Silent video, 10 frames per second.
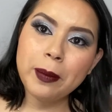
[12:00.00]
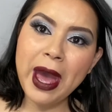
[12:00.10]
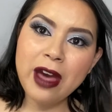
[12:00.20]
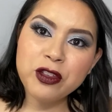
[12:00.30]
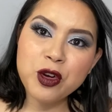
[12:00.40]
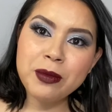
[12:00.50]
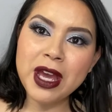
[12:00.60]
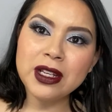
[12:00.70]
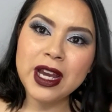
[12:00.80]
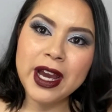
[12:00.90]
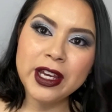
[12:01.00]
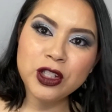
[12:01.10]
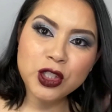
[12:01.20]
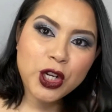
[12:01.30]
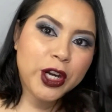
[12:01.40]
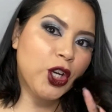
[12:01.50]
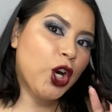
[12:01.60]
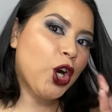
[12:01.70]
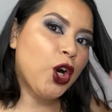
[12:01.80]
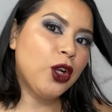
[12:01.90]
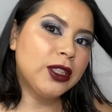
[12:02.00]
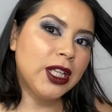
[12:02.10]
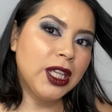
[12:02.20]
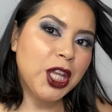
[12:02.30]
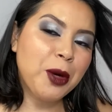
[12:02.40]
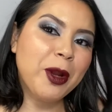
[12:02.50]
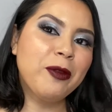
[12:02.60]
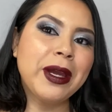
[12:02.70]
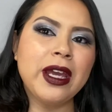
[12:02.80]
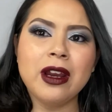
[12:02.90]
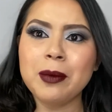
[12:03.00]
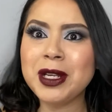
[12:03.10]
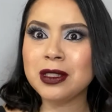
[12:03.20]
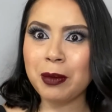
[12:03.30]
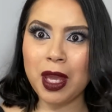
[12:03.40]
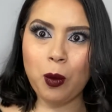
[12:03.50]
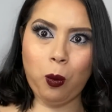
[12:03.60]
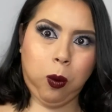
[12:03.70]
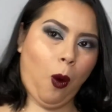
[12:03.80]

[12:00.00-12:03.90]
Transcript: the bathroom and kind of try to curl a little bit of my hair because I'm like,